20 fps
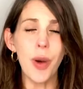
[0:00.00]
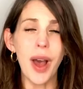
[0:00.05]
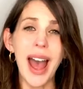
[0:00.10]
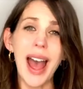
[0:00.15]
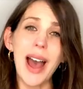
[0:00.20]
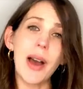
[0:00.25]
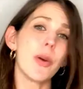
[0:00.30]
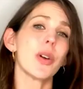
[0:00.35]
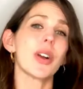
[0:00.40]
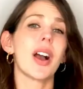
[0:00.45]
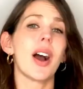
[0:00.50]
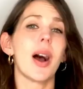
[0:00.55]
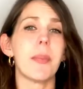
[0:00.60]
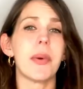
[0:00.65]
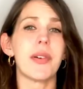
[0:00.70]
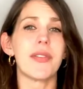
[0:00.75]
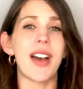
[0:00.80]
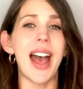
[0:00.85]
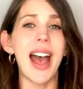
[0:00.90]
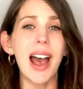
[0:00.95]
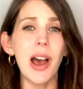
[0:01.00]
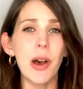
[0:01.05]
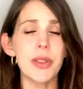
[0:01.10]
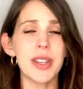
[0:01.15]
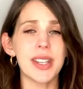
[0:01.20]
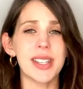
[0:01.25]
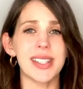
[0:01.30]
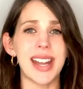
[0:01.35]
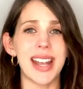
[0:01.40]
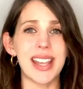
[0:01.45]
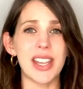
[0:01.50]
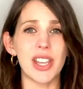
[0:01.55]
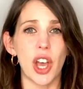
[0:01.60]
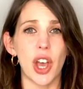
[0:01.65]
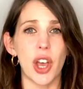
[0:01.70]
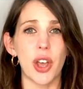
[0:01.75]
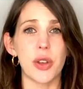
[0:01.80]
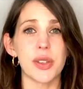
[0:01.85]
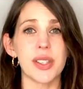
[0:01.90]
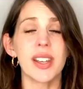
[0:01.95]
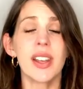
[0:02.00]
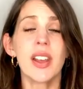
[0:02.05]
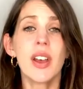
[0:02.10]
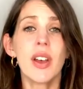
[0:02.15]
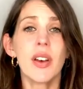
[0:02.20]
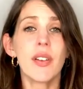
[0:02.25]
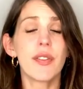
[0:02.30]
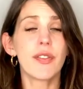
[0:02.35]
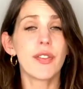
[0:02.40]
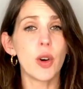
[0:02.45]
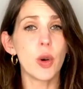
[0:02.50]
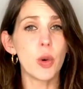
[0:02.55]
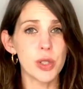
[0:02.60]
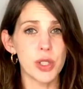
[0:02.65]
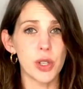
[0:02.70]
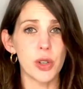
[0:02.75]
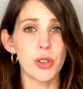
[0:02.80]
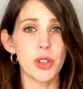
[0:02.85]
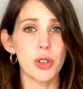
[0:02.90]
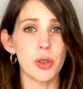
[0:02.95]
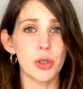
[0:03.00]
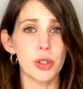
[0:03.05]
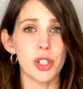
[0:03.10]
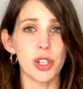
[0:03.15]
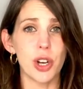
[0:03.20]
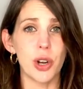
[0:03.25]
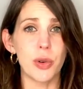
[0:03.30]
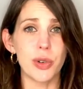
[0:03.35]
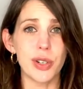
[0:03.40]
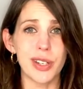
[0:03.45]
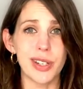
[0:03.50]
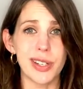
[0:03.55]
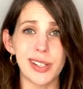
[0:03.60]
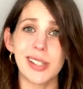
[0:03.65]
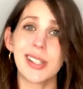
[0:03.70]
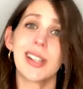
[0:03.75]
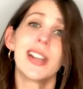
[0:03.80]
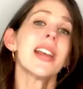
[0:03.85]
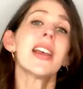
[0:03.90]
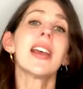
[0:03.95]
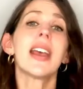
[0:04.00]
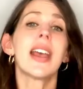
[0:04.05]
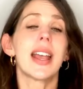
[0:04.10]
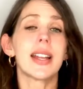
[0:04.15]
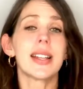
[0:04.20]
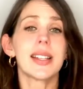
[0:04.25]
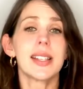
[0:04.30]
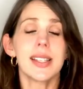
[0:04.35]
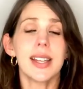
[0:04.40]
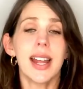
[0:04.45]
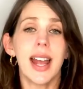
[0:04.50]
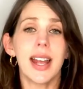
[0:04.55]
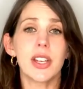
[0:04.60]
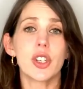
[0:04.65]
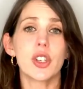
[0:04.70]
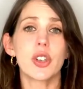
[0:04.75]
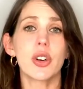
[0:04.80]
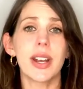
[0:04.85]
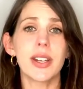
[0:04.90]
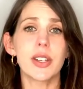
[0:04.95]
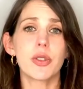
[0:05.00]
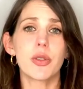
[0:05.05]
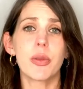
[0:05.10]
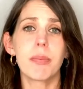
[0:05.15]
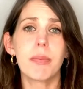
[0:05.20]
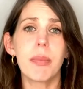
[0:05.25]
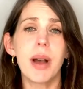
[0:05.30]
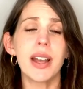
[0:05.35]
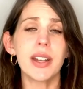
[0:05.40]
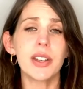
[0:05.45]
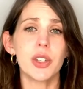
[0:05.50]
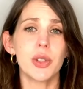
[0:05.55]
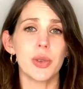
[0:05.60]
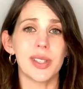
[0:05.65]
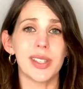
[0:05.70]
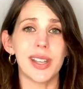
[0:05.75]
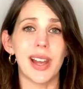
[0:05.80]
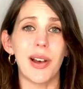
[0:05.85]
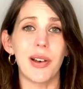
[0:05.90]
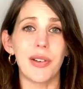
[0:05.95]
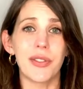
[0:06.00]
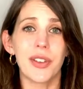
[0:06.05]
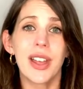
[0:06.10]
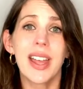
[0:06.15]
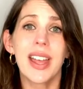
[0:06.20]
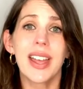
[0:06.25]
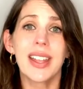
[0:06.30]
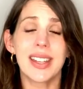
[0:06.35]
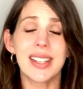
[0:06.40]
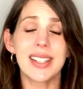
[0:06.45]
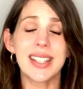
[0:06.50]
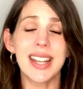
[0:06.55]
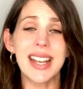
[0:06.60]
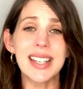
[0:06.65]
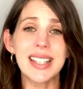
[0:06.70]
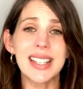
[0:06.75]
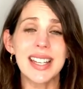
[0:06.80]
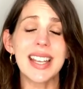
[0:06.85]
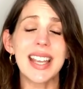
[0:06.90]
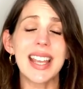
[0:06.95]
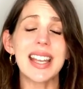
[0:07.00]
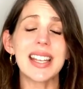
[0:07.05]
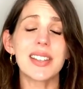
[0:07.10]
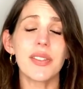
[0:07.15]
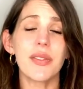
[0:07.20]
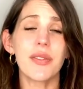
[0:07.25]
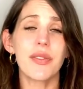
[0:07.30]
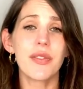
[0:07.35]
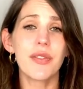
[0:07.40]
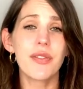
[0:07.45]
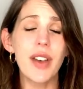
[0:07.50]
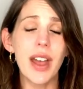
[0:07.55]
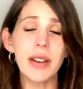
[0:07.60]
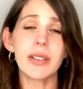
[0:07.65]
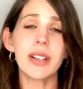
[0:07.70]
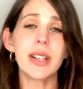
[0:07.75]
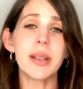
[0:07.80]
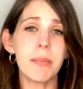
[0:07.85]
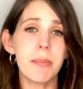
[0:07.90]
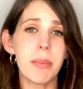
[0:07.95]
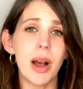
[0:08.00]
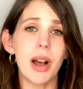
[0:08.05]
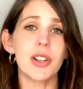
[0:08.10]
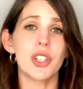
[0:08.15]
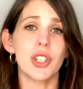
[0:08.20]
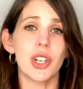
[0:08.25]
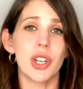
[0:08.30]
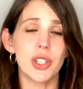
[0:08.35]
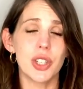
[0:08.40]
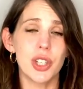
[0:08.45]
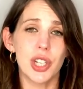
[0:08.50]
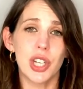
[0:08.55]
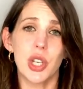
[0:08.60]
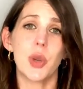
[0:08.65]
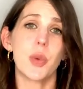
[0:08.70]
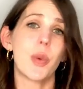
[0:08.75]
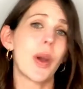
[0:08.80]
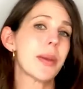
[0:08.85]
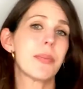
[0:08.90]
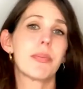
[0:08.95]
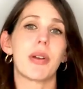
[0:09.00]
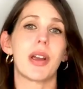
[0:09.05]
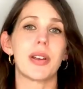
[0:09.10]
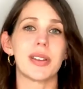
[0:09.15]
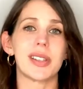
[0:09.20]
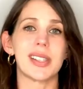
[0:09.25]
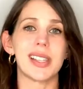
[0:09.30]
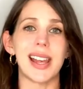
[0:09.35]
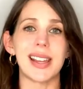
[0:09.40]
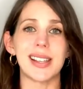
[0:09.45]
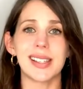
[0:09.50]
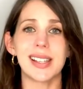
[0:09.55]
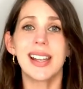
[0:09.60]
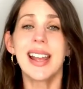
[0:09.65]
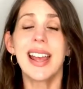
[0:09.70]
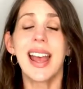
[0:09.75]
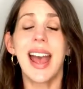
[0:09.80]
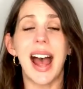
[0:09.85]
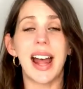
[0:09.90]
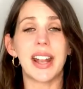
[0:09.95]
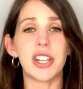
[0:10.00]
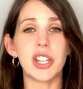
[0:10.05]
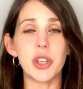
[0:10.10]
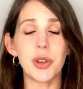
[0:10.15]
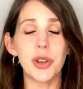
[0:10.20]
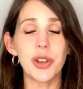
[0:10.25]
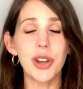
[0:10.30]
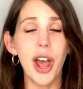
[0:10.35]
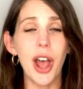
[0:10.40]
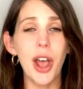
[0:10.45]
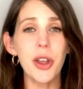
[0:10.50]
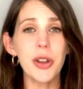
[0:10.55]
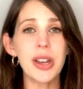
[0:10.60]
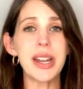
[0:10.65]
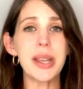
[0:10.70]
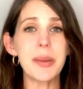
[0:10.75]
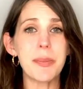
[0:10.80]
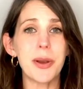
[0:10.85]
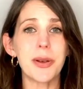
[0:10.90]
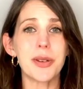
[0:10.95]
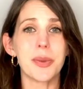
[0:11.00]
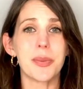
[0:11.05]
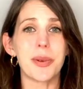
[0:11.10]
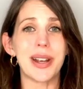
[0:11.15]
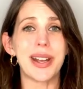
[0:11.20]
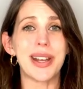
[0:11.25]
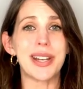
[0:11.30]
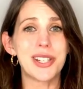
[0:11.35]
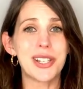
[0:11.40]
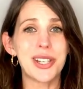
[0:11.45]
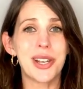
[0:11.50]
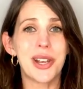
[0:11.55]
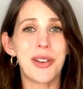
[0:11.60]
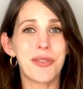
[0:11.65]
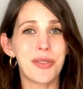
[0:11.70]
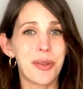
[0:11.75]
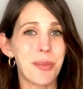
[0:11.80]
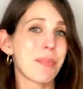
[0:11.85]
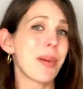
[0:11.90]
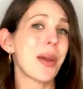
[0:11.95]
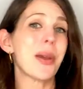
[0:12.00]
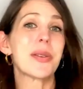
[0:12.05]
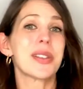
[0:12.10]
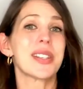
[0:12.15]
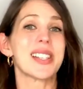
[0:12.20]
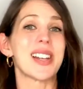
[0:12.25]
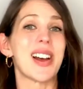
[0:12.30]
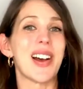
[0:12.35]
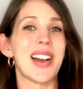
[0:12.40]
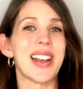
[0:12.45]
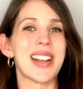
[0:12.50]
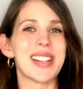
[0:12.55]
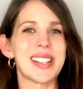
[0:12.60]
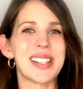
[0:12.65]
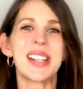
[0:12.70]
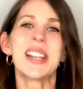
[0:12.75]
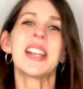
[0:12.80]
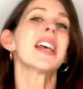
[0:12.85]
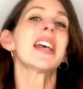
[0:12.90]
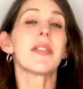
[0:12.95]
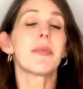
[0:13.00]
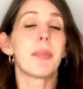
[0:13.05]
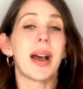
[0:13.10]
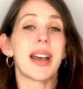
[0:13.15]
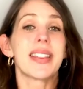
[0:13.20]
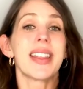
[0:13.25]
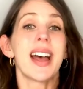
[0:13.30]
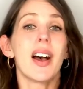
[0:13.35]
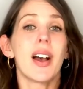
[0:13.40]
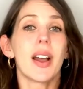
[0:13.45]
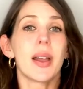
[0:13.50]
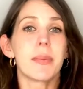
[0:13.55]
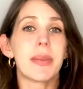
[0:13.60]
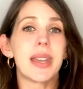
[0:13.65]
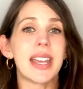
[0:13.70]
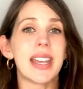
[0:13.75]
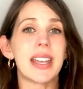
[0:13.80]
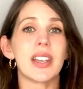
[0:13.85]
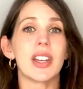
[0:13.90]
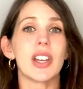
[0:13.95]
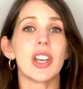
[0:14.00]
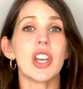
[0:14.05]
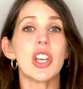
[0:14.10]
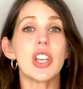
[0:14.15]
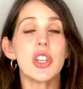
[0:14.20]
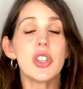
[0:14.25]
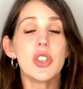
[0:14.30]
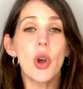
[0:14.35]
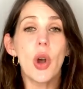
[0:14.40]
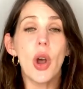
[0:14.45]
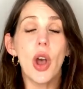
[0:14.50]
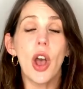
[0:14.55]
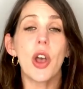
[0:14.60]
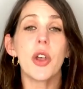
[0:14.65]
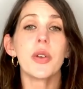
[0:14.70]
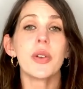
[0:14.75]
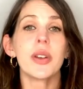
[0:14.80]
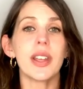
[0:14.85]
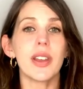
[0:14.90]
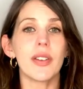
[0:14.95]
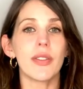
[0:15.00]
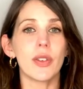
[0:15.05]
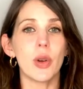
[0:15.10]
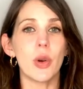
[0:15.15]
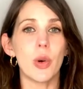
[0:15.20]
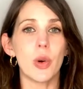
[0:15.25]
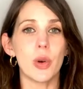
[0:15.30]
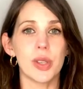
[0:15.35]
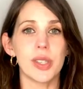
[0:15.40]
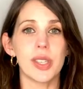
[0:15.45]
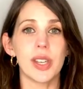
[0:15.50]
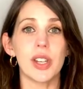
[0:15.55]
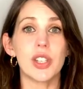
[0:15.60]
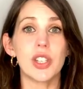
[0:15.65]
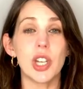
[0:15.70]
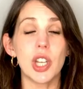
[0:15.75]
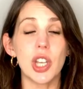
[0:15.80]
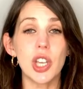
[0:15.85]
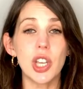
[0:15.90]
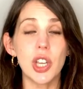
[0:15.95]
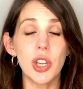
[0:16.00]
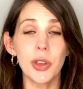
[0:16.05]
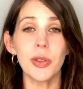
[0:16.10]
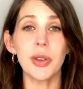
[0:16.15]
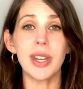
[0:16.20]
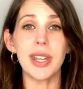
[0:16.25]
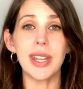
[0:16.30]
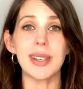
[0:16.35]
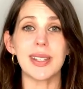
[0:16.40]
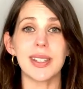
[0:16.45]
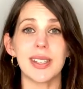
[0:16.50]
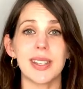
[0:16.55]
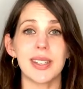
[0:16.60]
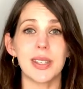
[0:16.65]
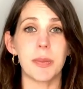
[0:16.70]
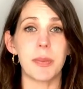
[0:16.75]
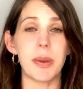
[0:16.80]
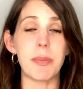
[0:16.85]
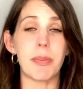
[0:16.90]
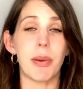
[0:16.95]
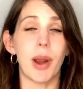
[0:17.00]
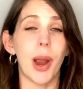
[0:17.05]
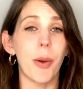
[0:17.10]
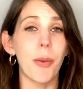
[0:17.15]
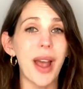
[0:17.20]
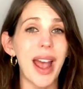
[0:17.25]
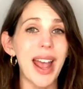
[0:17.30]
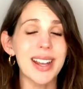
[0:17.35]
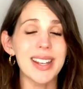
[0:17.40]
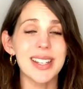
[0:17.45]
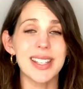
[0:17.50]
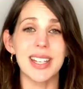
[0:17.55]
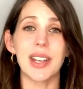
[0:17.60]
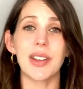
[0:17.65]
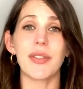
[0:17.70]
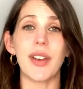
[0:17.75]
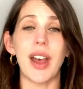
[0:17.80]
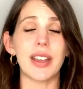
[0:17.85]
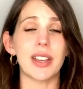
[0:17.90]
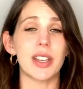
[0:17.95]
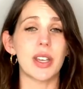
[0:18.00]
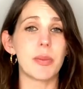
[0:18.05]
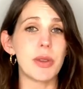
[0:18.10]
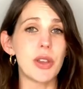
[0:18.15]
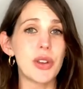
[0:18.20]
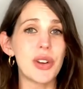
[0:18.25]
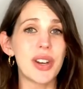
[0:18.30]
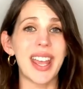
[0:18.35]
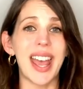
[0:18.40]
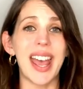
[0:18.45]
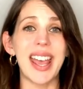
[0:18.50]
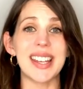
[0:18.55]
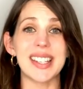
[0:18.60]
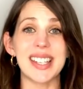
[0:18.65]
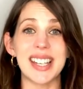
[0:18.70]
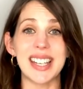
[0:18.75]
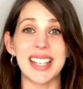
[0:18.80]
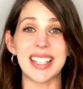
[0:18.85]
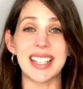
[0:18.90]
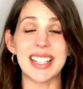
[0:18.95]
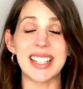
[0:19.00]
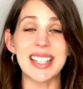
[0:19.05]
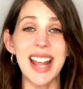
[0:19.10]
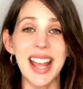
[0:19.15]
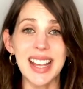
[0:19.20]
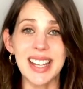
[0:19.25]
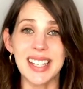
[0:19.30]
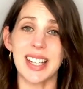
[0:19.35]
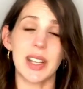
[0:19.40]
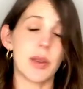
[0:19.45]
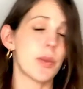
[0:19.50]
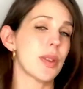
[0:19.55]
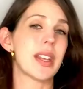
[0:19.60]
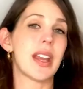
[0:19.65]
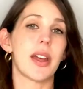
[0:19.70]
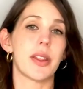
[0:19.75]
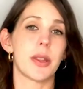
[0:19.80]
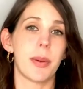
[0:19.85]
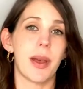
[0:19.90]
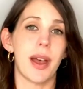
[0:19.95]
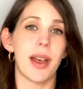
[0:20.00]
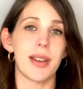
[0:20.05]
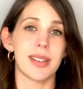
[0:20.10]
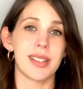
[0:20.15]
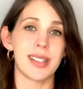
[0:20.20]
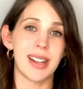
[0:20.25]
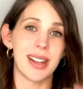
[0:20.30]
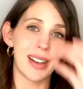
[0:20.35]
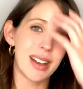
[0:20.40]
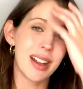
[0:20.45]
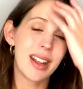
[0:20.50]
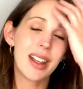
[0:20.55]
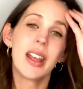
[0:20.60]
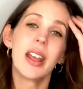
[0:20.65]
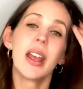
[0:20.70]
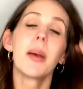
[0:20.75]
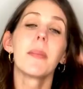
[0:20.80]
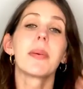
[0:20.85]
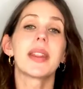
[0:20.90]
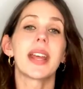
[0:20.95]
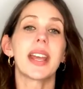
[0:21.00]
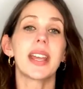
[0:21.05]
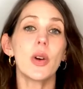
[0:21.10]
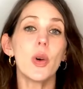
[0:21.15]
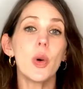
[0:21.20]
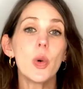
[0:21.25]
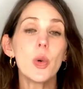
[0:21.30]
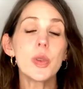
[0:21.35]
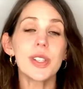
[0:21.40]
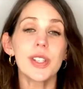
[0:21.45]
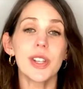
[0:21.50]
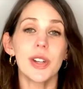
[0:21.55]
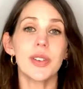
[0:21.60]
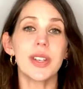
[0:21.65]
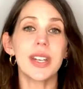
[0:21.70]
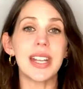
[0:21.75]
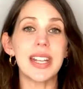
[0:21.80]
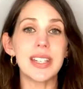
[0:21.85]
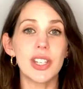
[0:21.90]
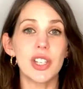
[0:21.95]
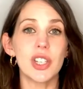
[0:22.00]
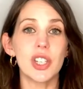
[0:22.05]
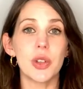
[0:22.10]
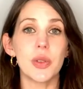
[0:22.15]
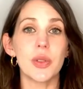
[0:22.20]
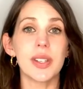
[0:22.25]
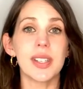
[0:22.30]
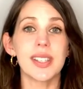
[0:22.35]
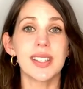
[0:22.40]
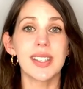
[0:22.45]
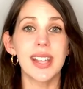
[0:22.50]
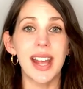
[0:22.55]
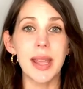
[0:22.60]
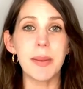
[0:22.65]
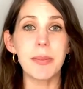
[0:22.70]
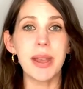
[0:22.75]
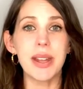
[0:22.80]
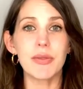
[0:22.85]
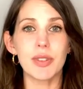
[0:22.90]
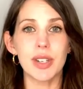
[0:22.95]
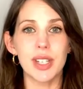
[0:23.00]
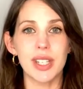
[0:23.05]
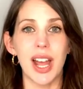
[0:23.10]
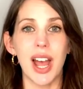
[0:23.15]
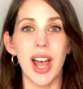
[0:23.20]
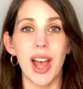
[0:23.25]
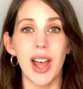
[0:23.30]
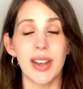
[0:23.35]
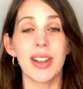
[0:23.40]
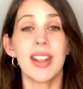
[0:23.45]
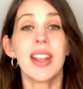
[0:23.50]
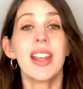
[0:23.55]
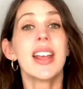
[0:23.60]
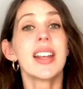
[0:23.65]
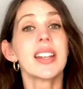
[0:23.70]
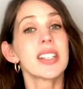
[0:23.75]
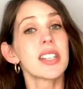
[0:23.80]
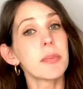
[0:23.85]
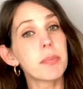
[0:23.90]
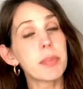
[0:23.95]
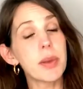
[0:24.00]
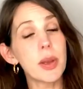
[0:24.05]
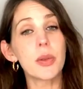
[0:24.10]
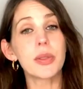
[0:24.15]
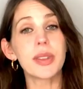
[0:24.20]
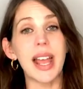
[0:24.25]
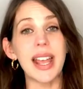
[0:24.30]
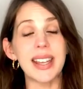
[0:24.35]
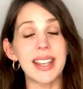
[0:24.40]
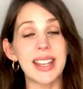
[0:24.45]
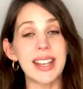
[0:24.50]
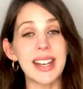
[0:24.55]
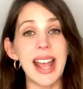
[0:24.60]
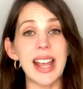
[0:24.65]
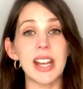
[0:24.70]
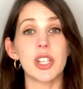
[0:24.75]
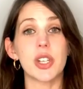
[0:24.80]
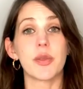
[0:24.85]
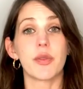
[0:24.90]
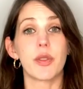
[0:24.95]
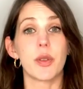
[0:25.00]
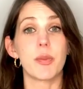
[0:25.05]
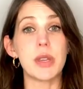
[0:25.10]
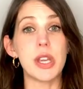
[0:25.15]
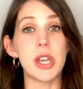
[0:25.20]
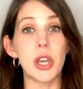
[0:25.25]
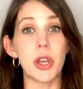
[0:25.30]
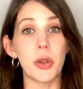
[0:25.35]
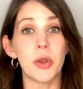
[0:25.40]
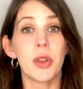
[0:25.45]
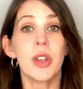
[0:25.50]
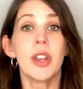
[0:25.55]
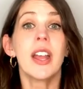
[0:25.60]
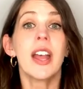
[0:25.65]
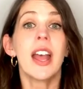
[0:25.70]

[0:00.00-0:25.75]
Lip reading: outcome of how this date goes falls on your shoulders. Instead, try to remind yourself that dating is very much a two-way process and that you can only build a bridge from both sides. By that I mean, not only, of course, do you need to be proactive at communicating and connecting with the other person, but they also need to do the same in return to build that connection from you.